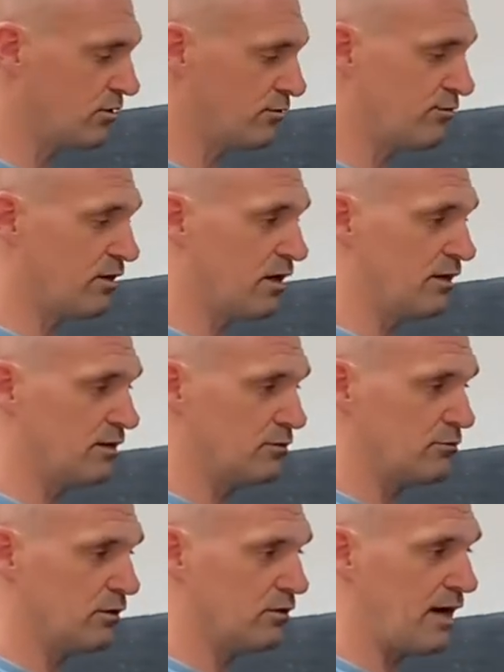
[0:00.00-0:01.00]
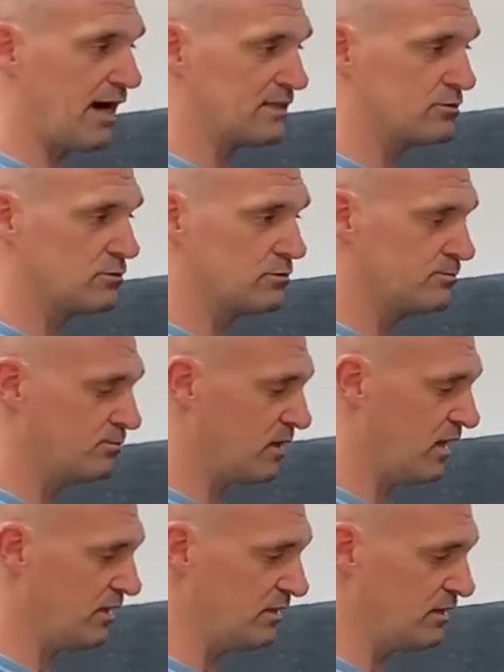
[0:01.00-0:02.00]
the front and the rear axle,
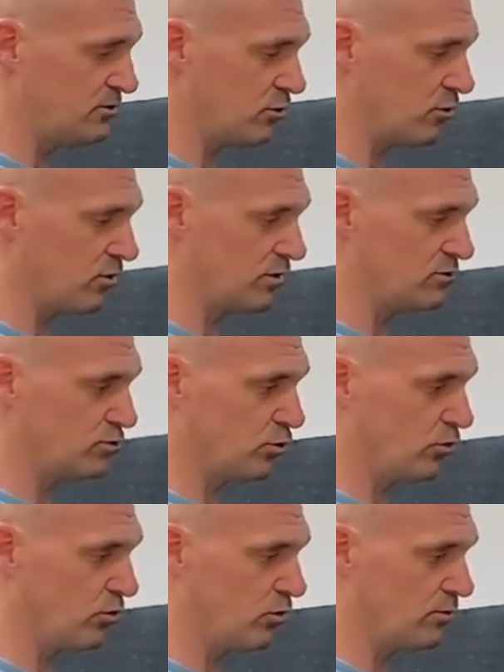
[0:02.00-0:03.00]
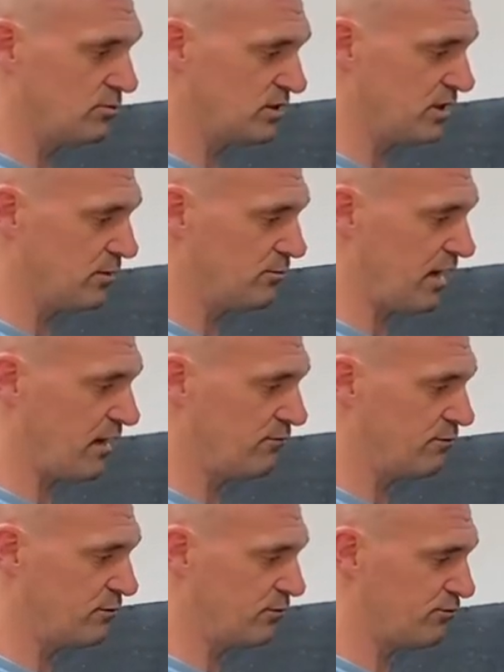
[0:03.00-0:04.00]
and these are our control arms that come down
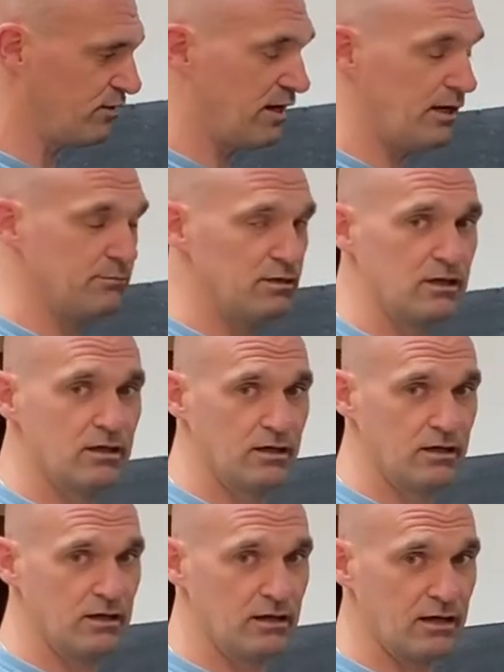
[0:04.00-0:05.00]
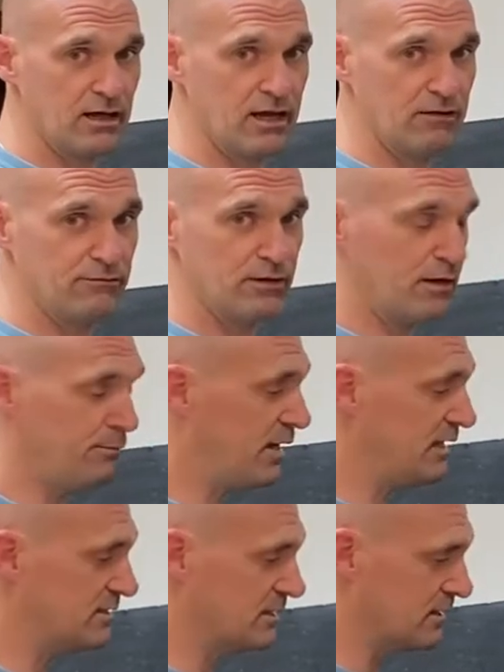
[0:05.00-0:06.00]
from the frame. Again, very
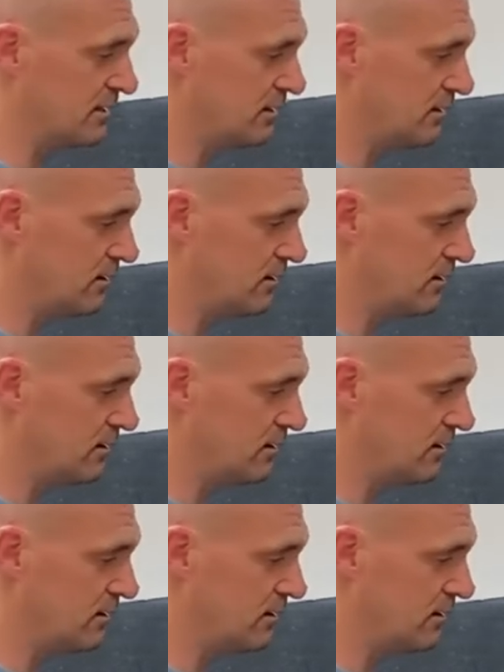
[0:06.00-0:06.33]
basic.